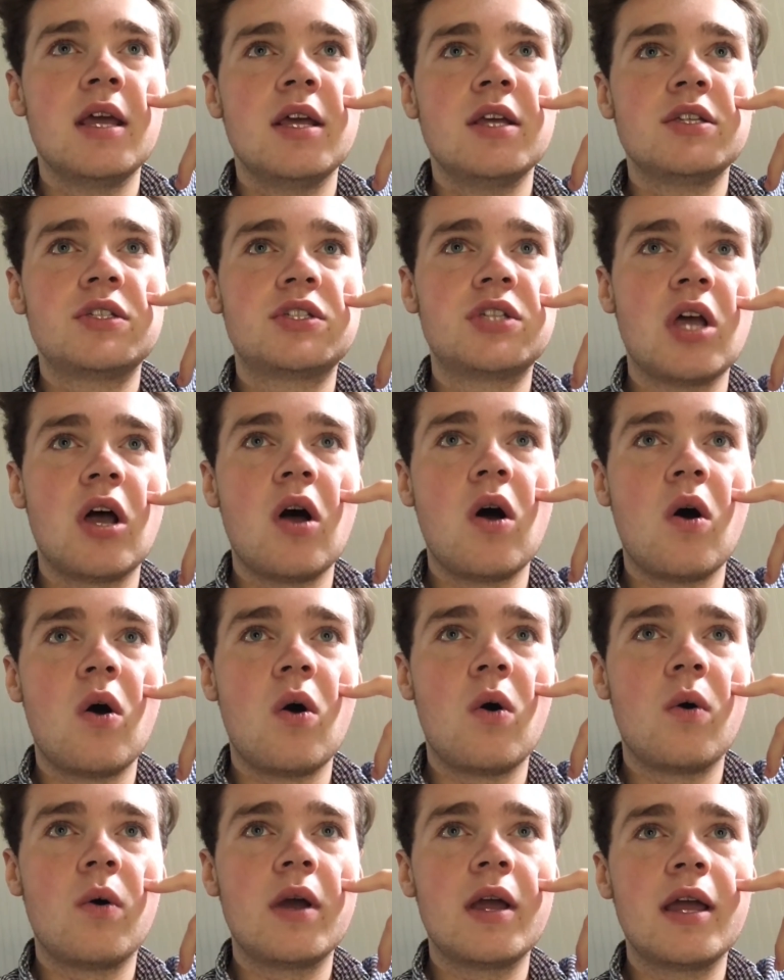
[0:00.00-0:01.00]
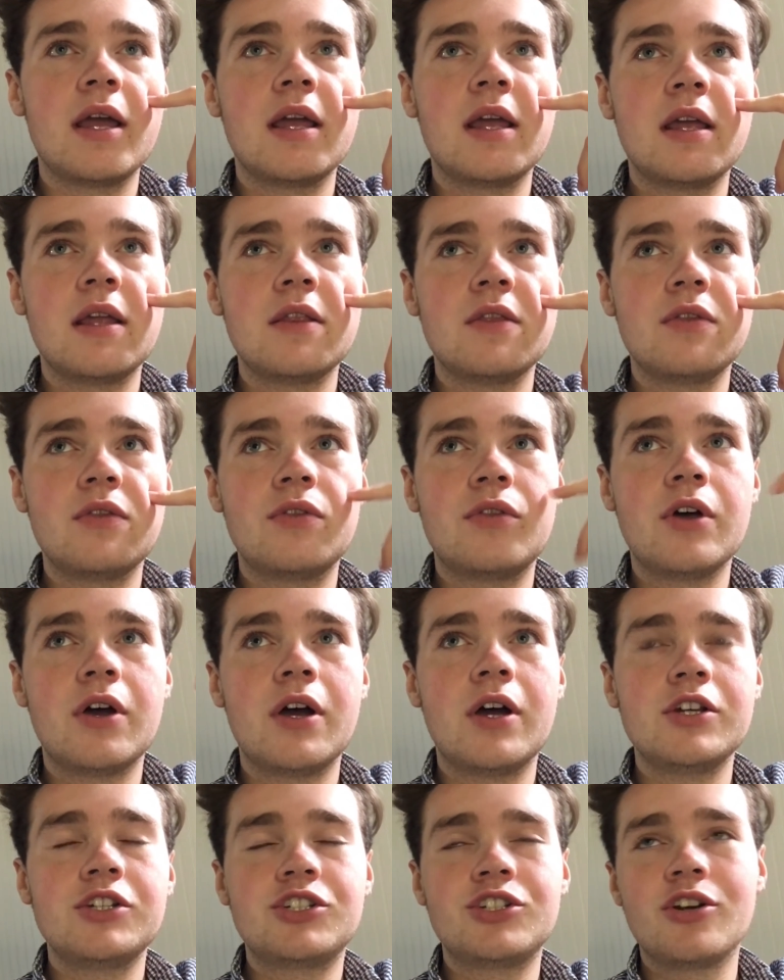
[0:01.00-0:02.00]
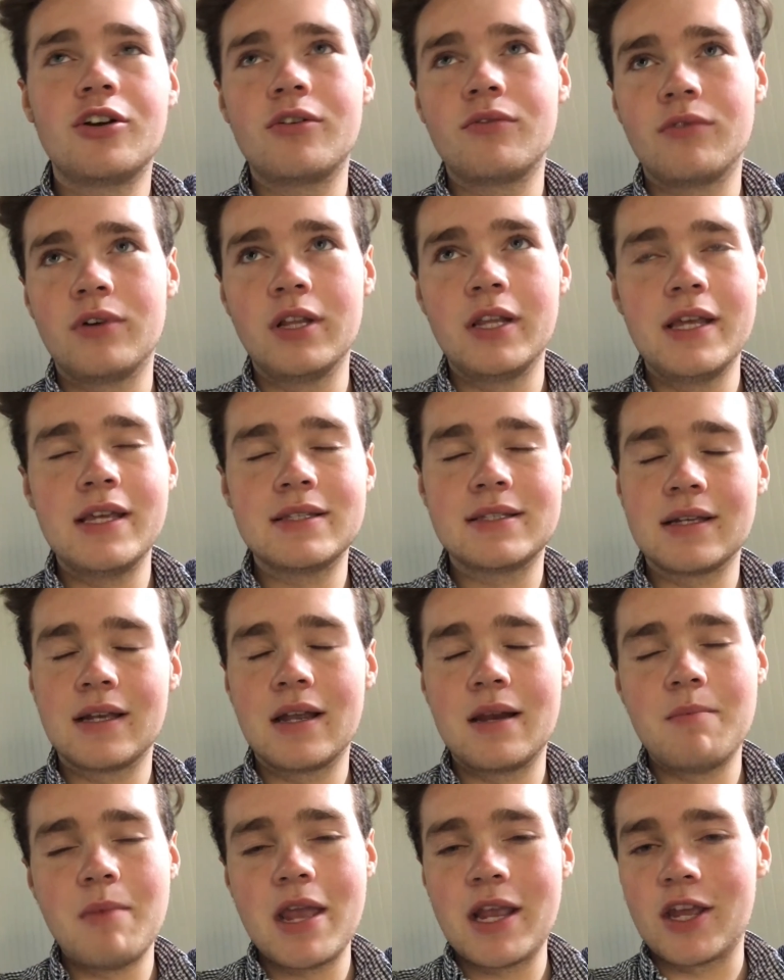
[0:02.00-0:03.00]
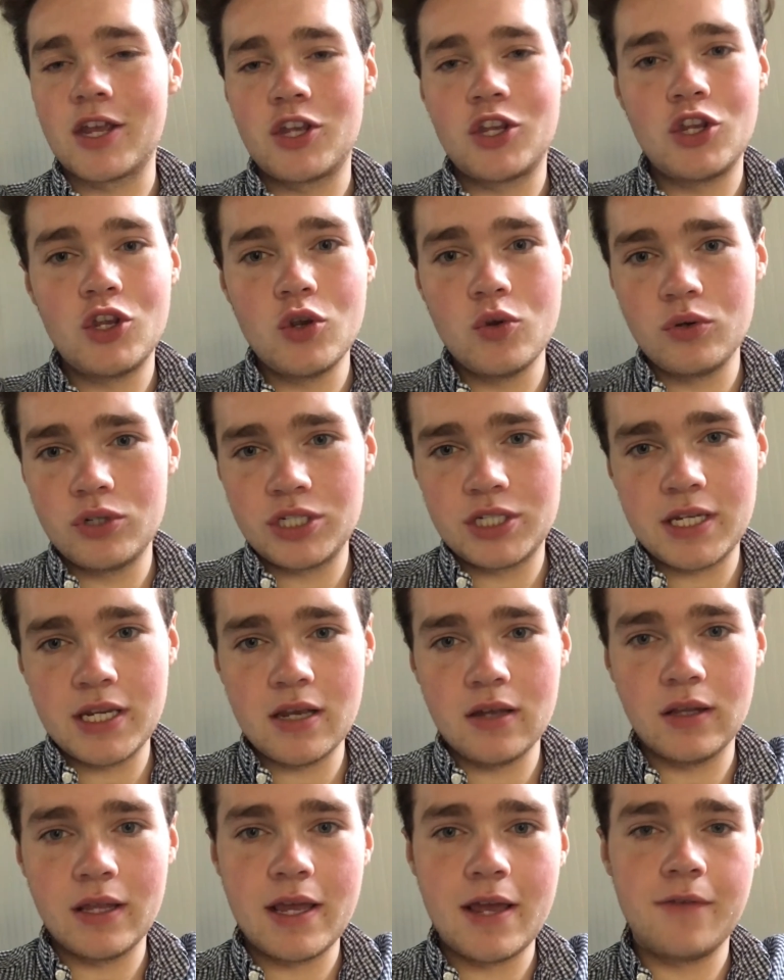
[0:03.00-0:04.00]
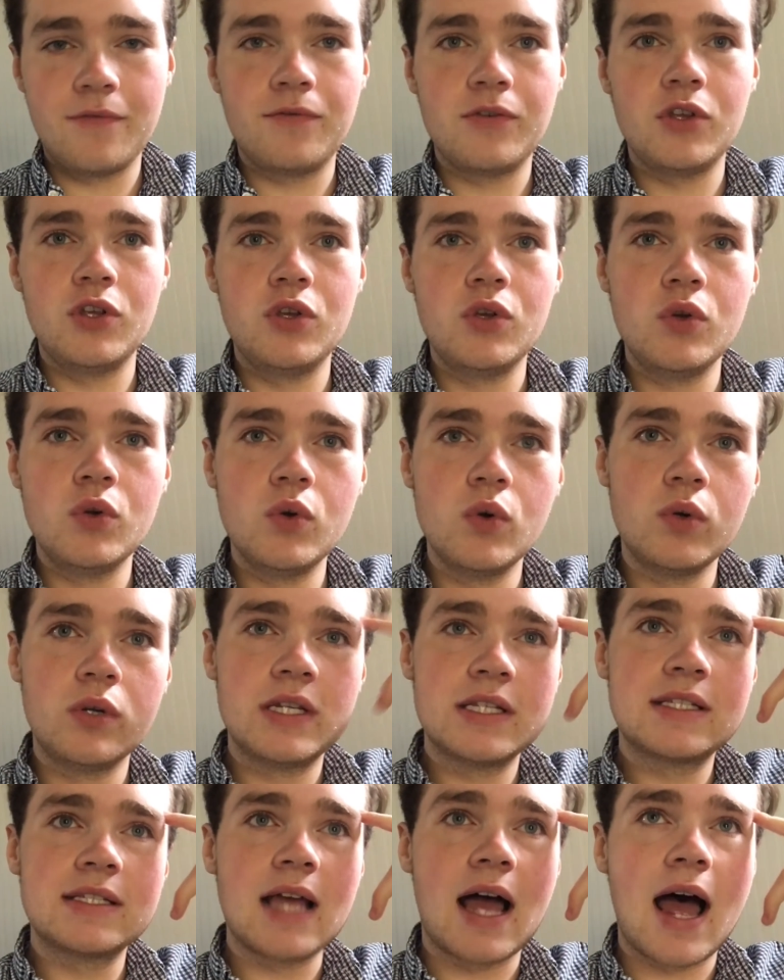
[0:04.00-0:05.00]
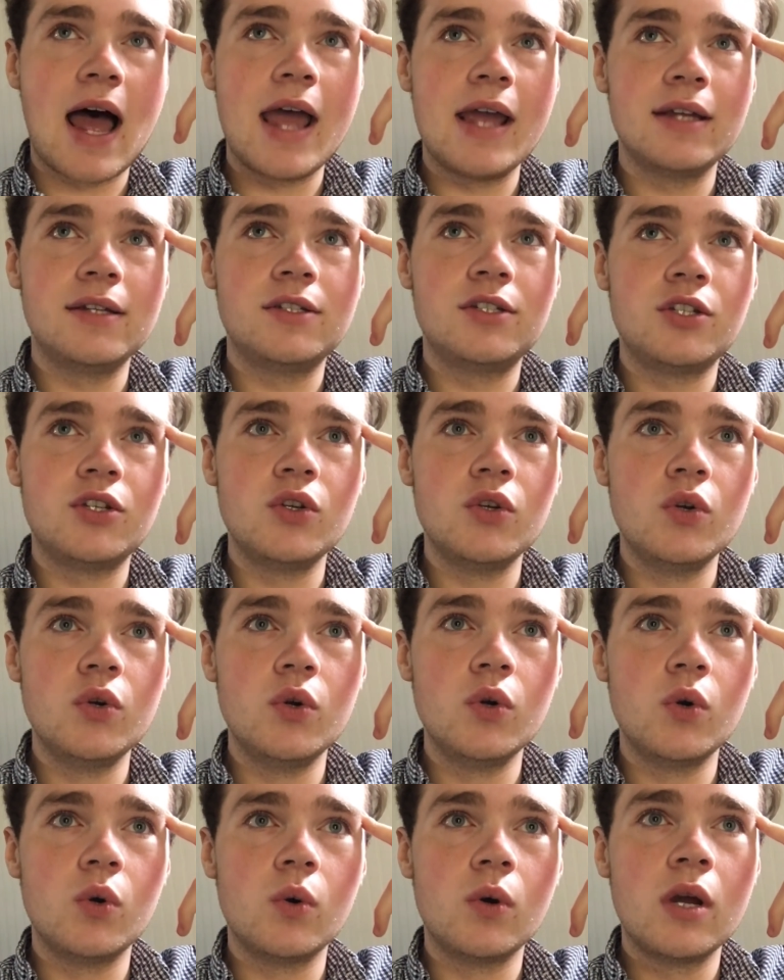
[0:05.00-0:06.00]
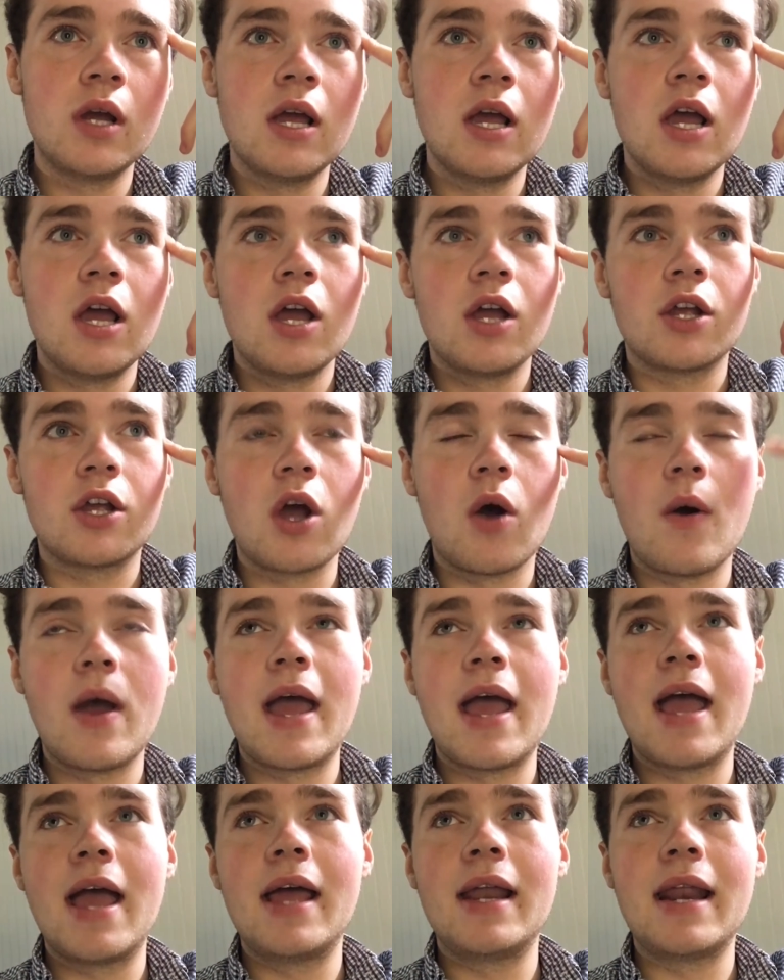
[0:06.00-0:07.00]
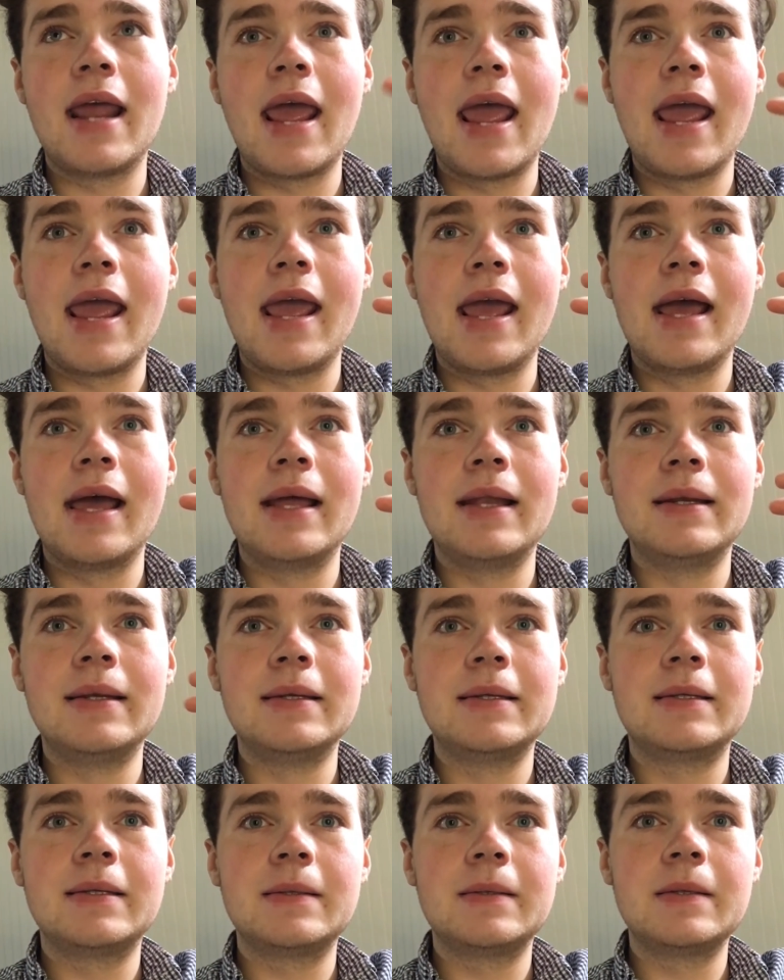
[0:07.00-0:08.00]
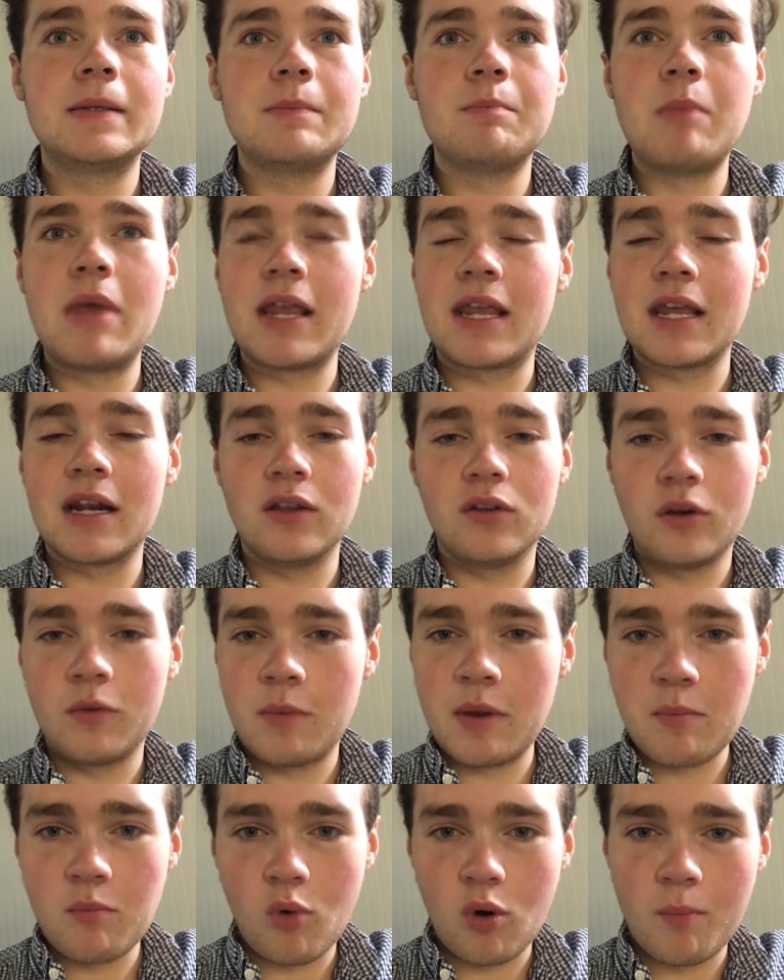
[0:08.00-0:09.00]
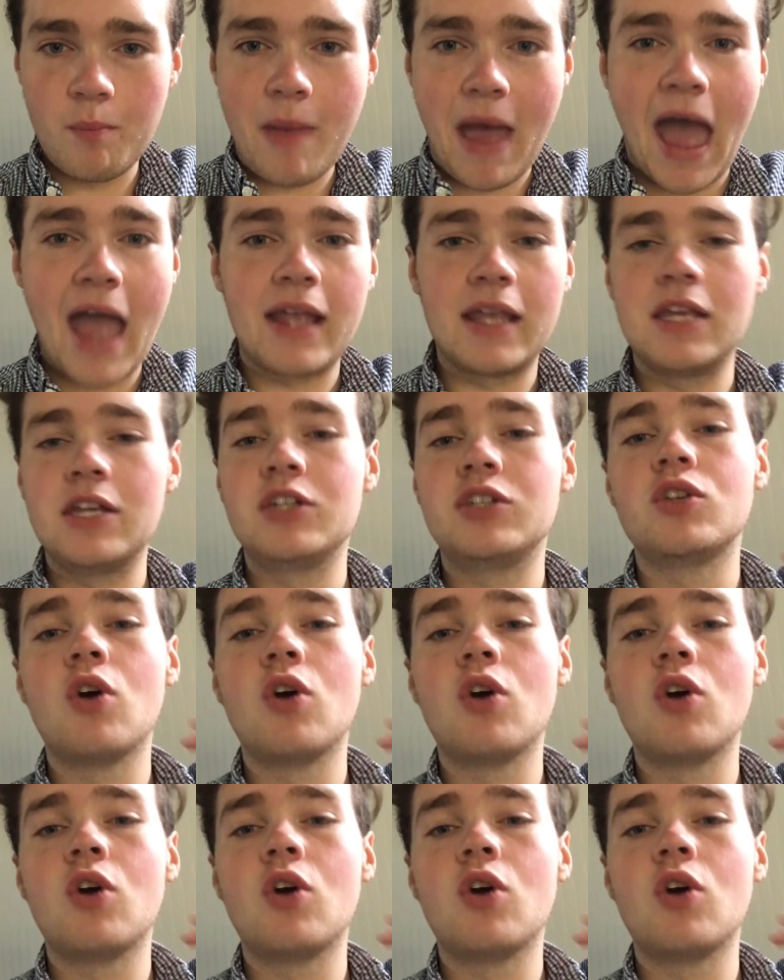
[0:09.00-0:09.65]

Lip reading: So the shirt really isn't going to make a huge deal if you decide to go ahead and make it a little bit more baggy.